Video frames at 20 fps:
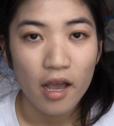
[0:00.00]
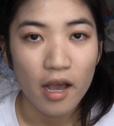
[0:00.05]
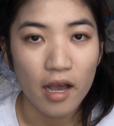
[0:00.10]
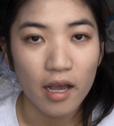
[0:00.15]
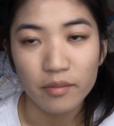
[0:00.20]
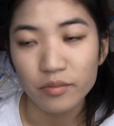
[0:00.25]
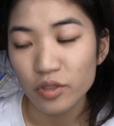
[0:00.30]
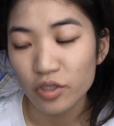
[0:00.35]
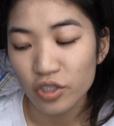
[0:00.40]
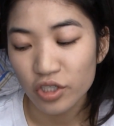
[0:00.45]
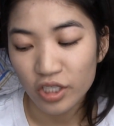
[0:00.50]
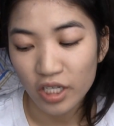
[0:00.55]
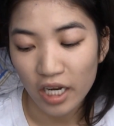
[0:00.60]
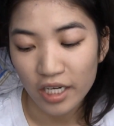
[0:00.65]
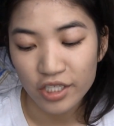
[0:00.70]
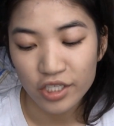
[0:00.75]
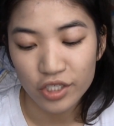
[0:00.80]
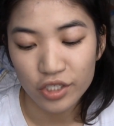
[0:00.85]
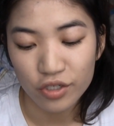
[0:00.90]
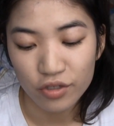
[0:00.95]
Usually I
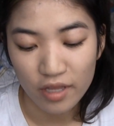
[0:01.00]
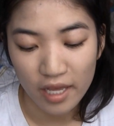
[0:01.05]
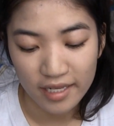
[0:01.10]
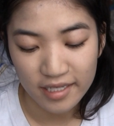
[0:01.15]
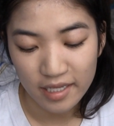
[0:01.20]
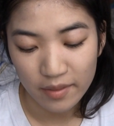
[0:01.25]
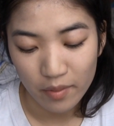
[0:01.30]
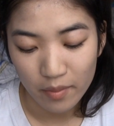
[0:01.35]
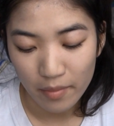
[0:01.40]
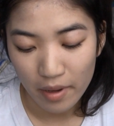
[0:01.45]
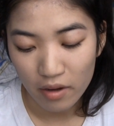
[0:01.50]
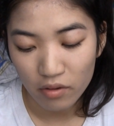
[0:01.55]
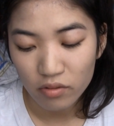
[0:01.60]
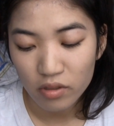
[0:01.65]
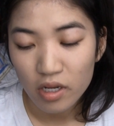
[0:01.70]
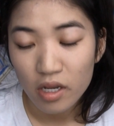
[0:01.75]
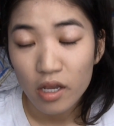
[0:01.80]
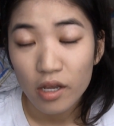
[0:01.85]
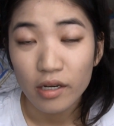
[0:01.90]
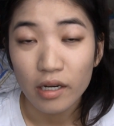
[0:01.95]
just do that same amount.
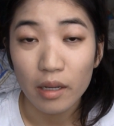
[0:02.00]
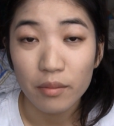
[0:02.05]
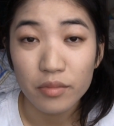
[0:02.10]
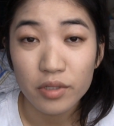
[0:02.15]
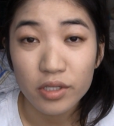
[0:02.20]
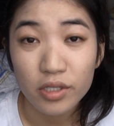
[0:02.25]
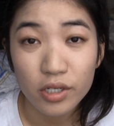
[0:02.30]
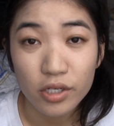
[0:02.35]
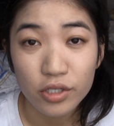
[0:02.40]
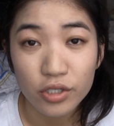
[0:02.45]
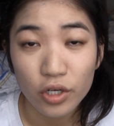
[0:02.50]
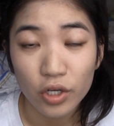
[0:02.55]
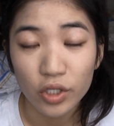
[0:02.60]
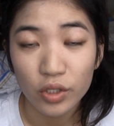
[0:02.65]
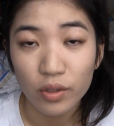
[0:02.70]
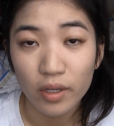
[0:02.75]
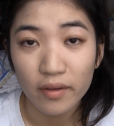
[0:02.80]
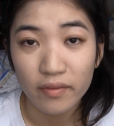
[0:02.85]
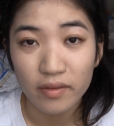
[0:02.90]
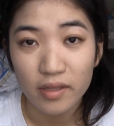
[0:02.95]
Now I'm just going to show
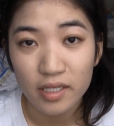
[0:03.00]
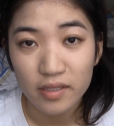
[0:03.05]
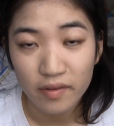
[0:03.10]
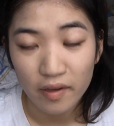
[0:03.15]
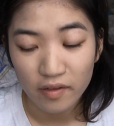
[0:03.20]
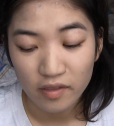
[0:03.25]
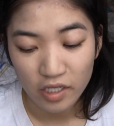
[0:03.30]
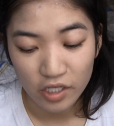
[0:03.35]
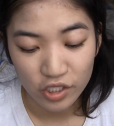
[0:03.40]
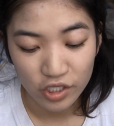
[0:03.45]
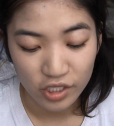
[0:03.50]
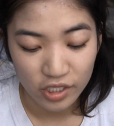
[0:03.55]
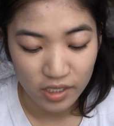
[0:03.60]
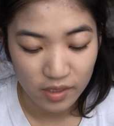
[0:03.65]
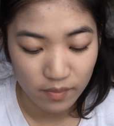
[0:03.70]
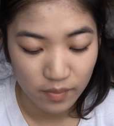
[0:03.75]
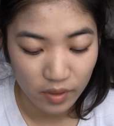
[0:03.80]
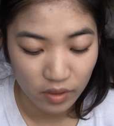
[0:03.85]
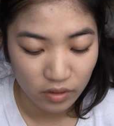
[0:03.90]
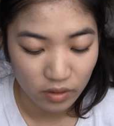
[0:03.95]
you if this foundation
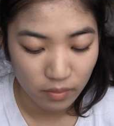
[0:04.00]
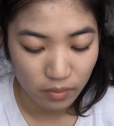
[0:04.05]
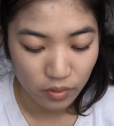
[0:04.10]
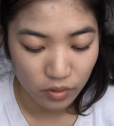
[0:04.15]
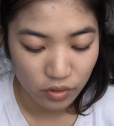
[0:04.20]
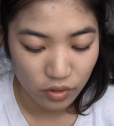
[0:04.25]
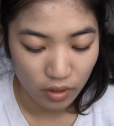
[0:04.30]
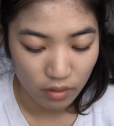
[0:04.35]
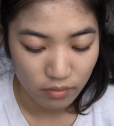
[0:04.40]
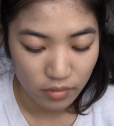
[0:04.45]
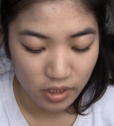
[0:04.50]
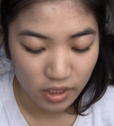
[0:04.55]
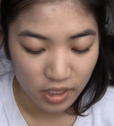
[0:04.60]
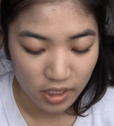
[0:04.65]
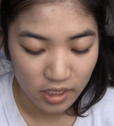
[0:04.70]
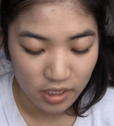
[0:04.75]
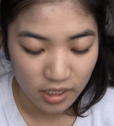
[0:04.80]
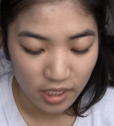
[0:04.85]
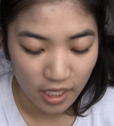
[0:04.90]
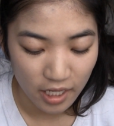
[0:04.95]
is buildable, so I'm just
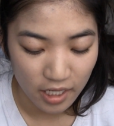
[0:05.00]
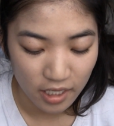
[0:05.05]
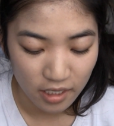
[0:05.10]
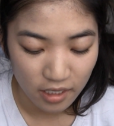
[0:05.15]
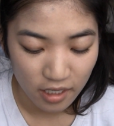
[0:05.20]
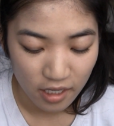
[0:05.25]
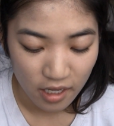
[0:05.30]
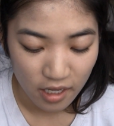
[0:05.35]
going to take